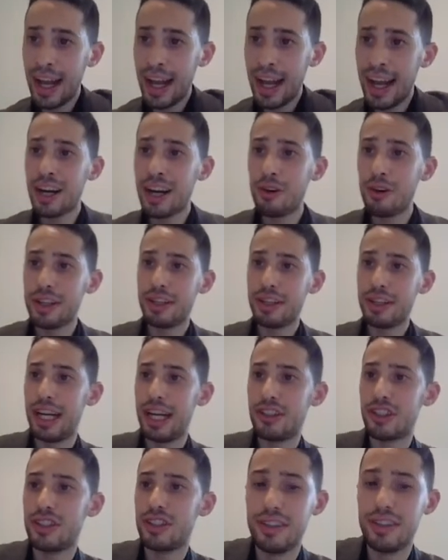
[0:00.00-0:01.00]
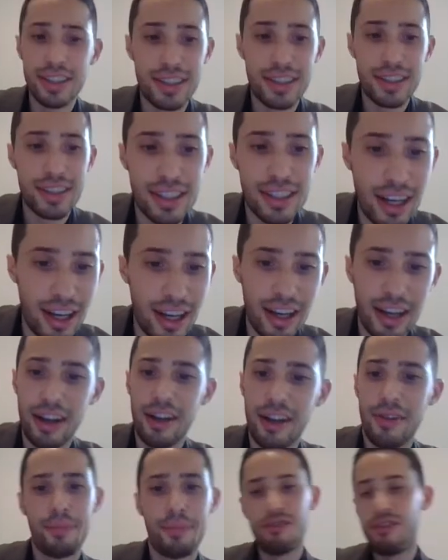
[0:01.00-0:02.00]
As I already mentioned, this is
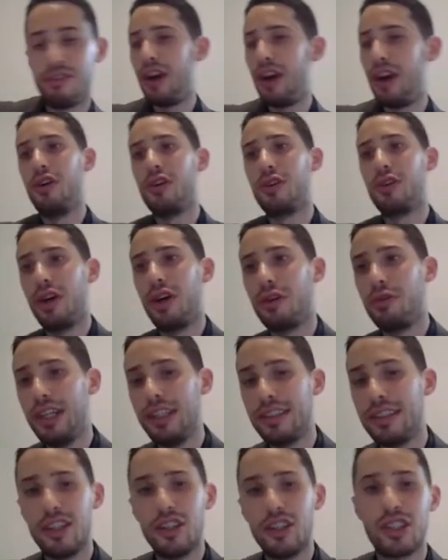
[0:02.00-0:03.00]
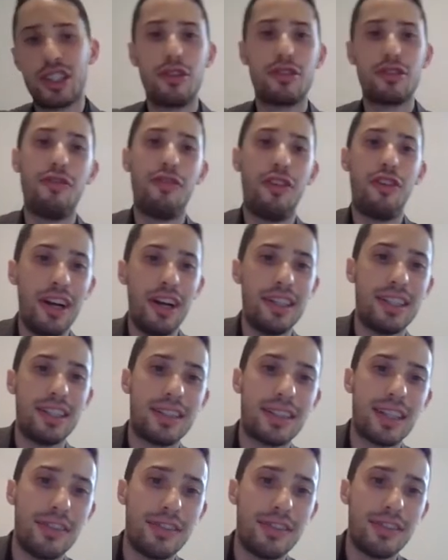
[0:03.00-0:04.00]
a very ongoing research. So far it
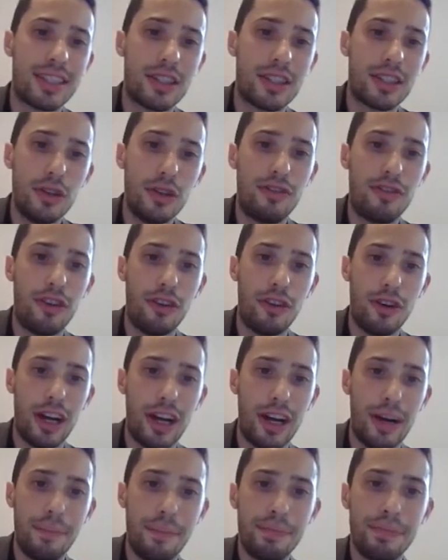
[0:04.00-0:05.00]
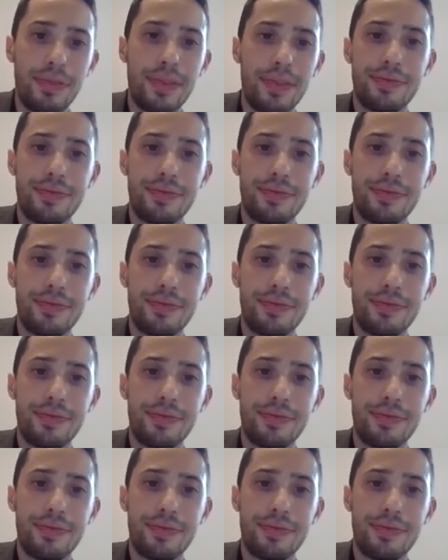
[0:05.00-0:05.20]
is understood for